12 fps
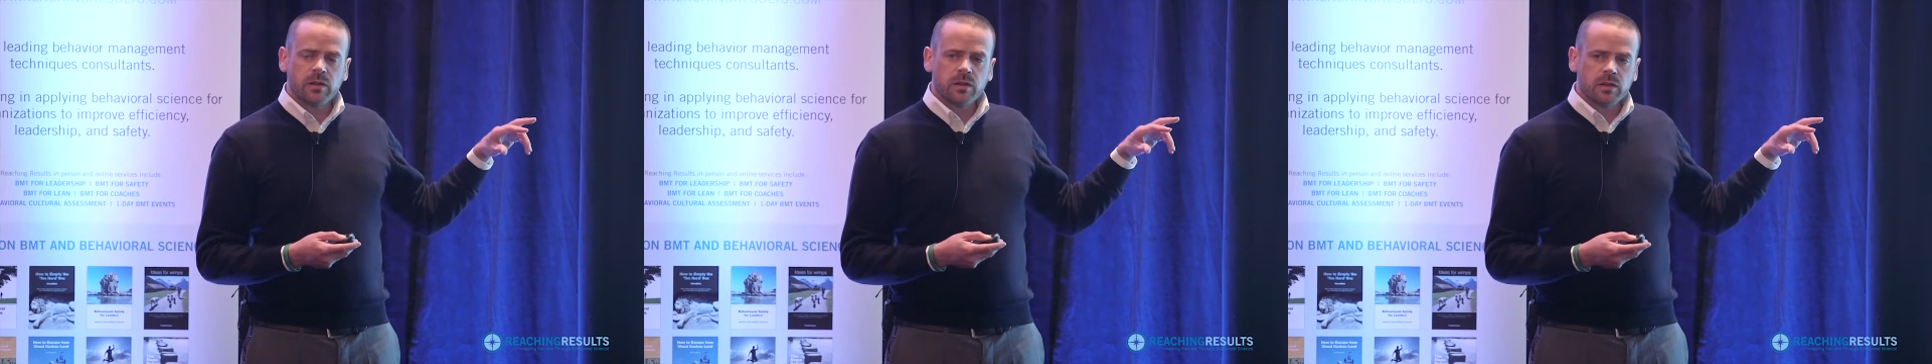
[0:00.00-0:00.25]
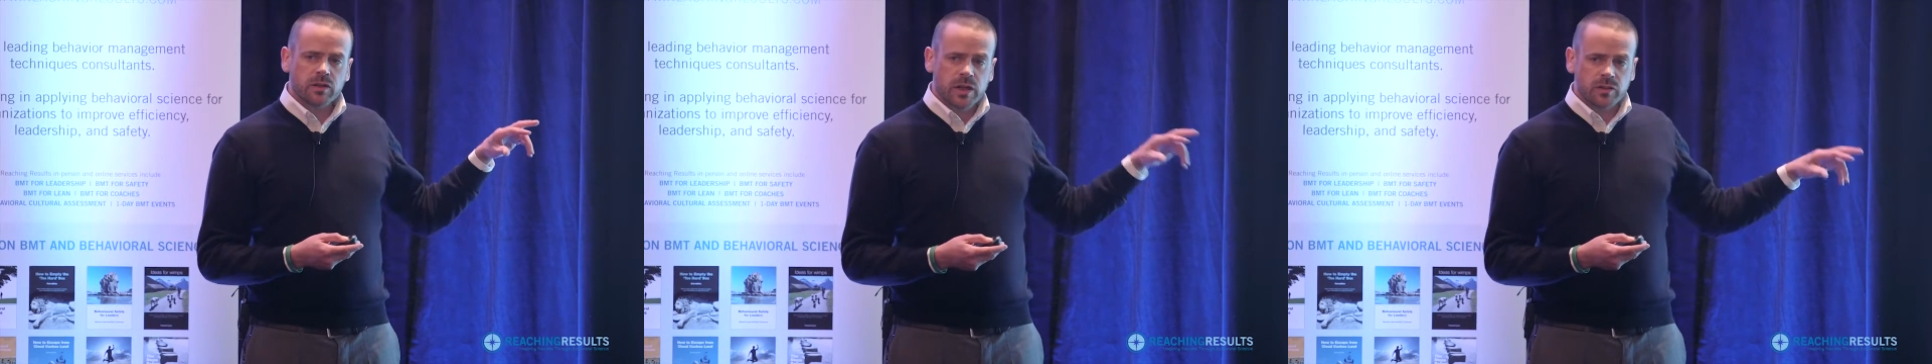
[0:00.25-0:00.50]

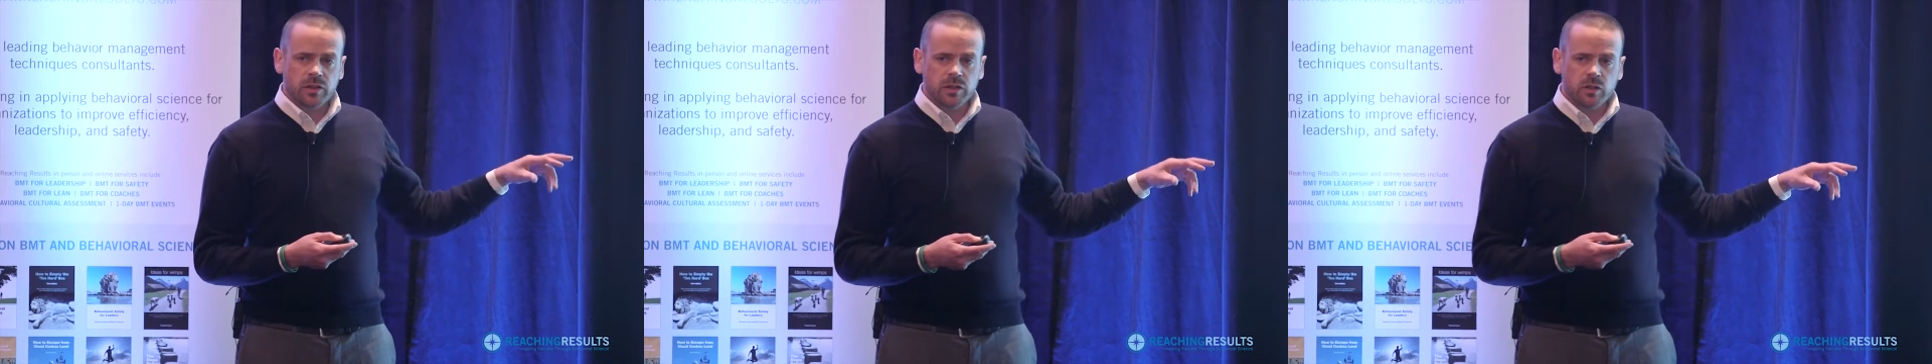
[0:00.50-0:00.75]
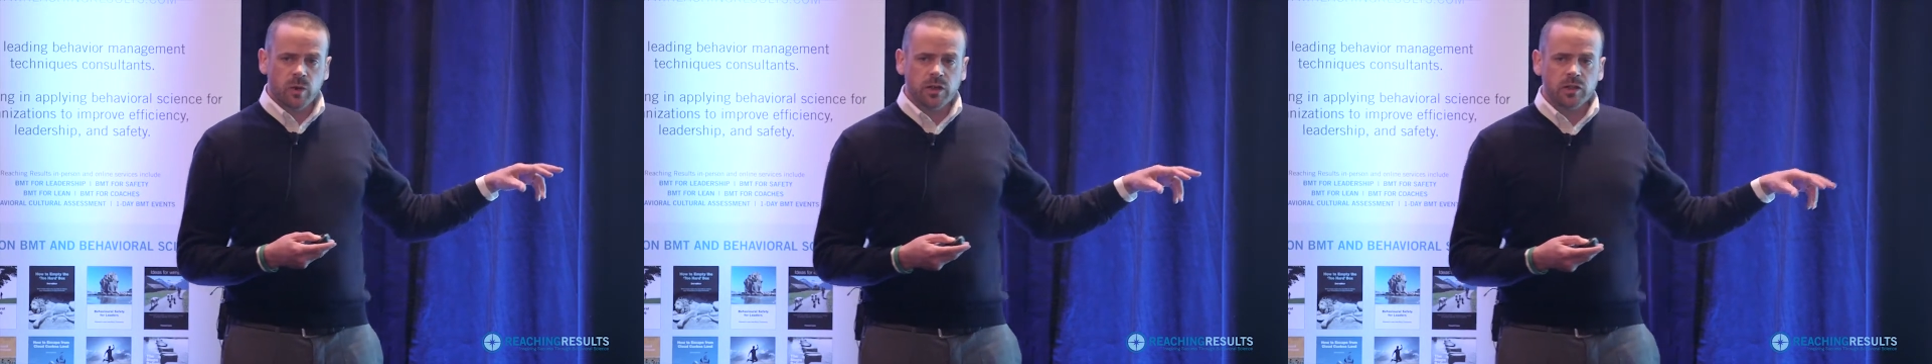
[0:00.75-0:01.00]
that's answered this
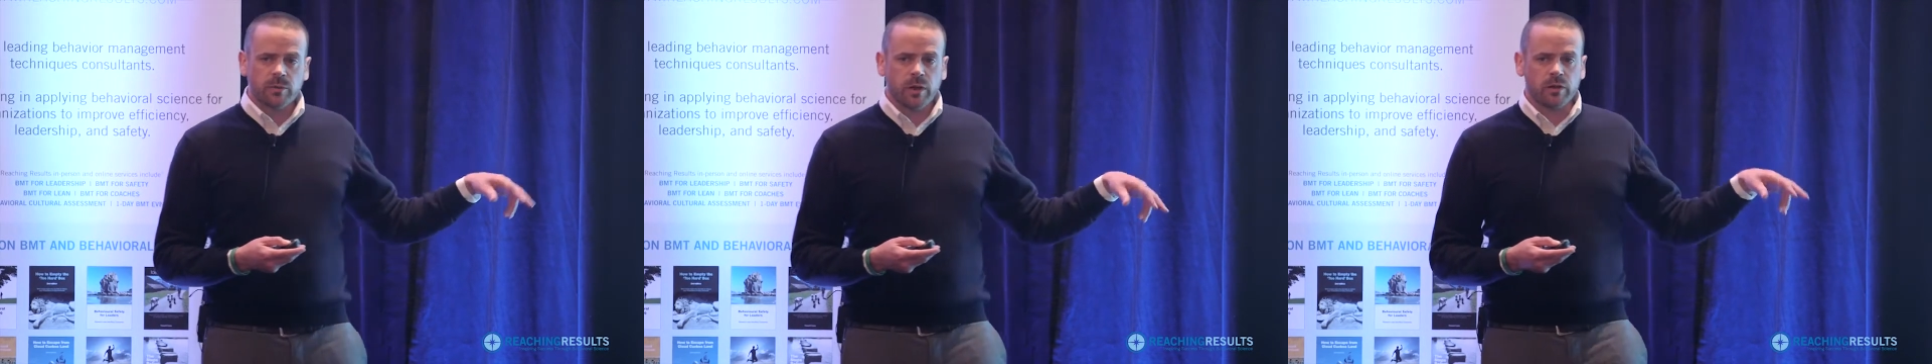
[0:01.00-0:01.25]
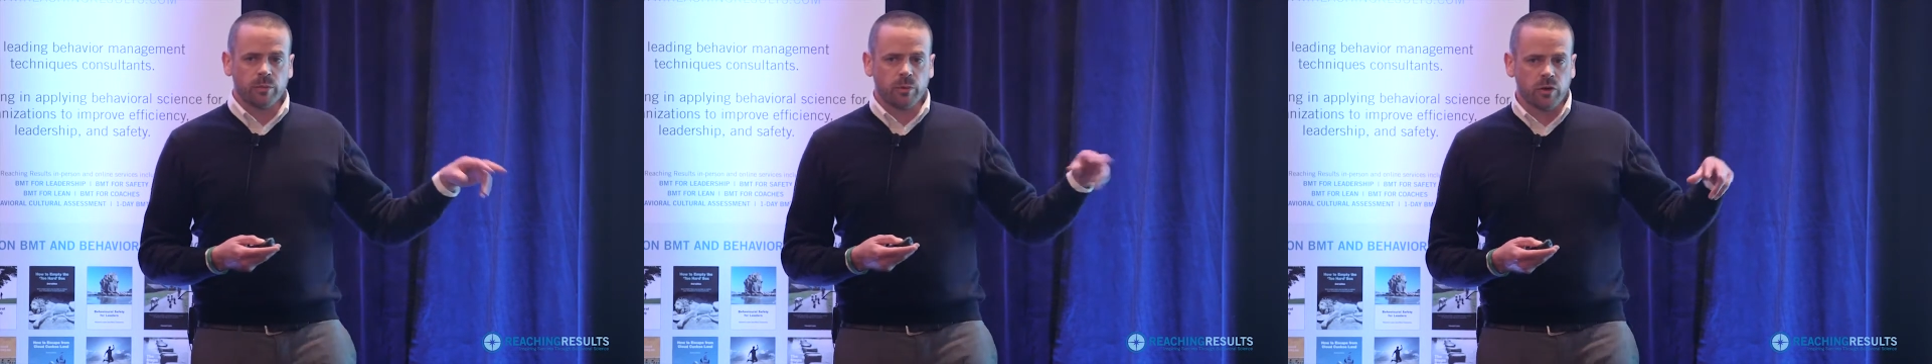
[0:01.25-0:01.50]
question about
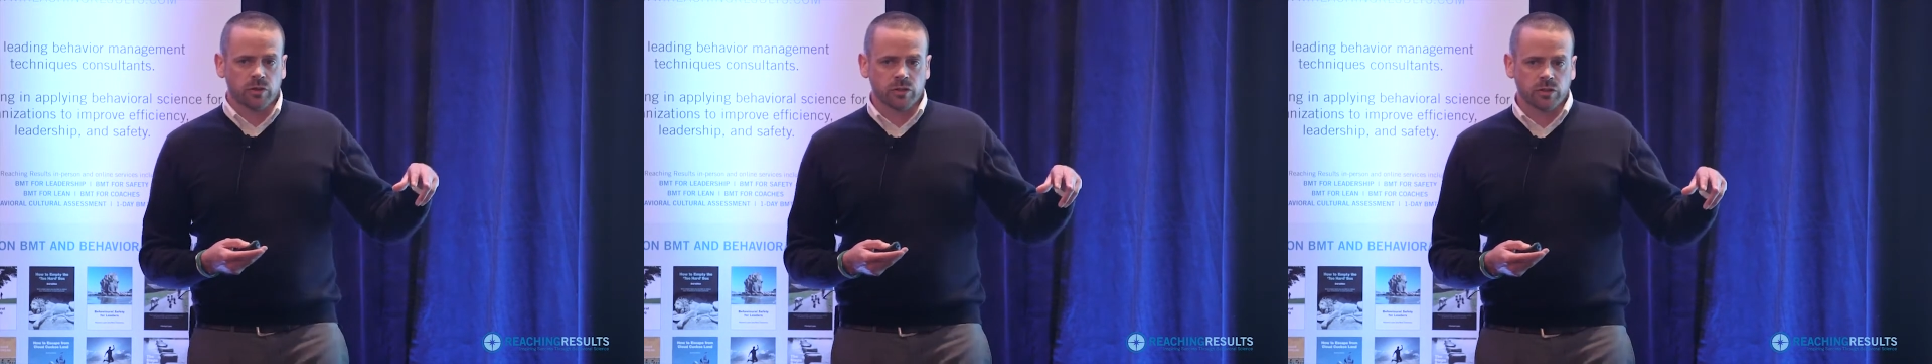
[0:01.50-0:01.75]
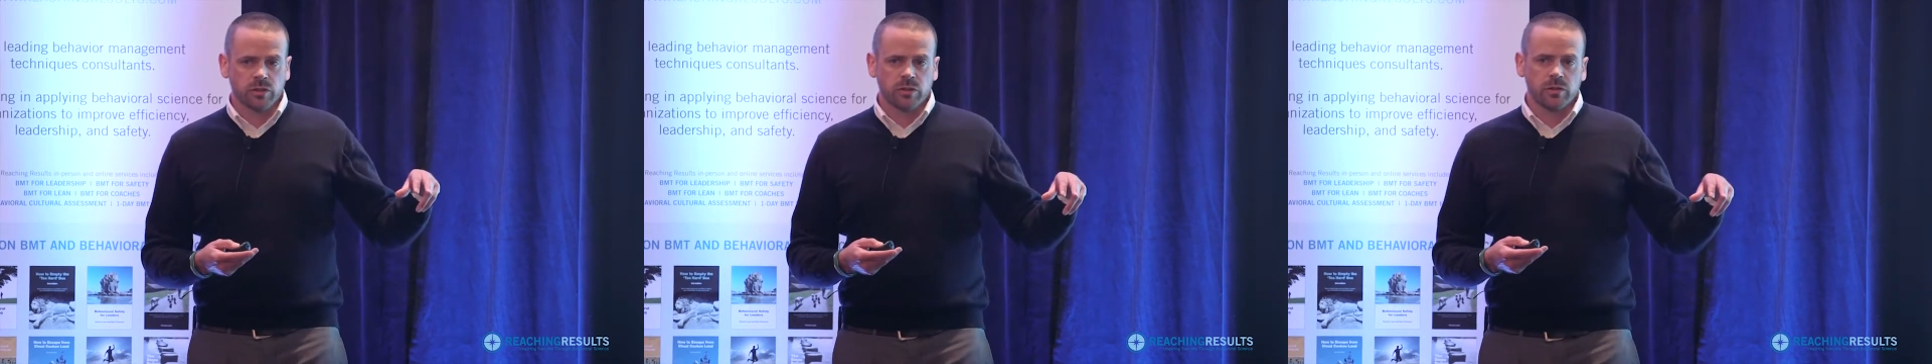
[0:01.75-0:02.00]
their boss,